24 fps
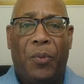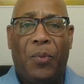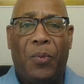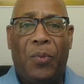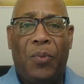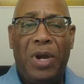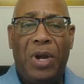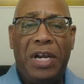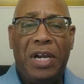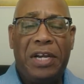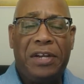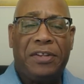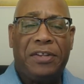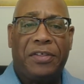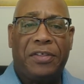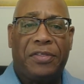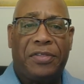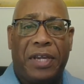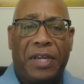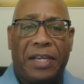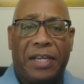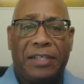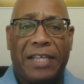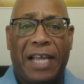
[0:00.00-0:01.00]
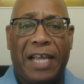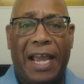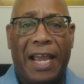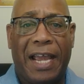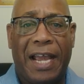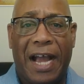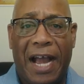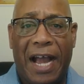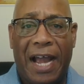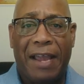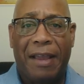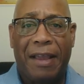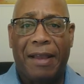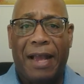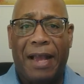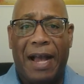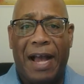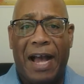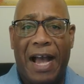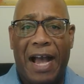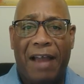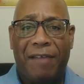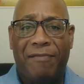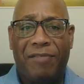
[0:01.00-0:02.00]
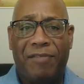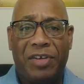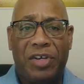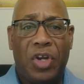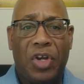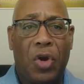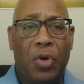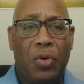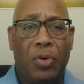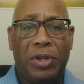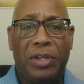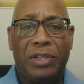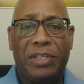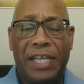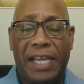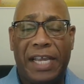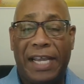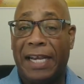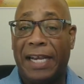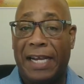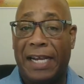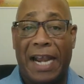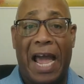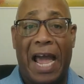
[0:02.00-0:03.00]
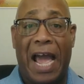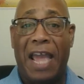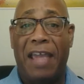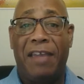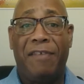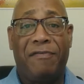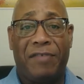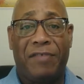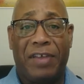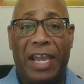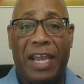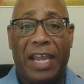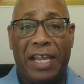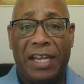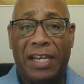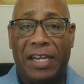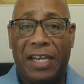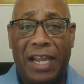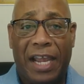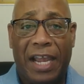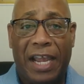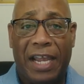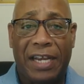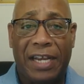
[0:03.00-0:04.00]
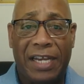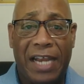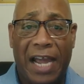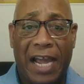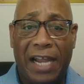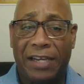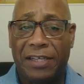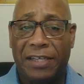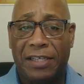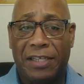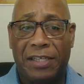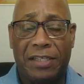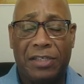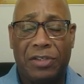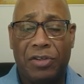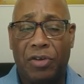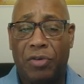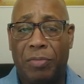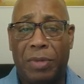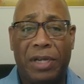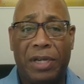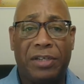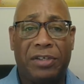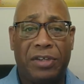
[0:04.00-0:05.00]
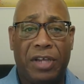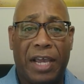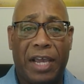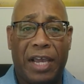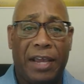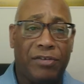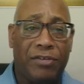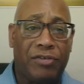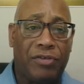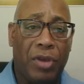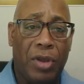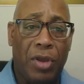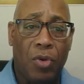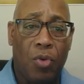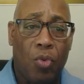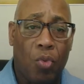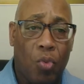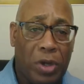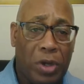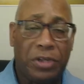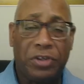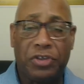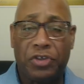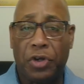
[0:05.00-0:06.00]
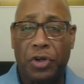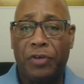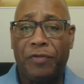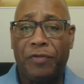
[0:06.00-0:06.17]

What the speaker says: One of the things I've noticed in life, and not so much as one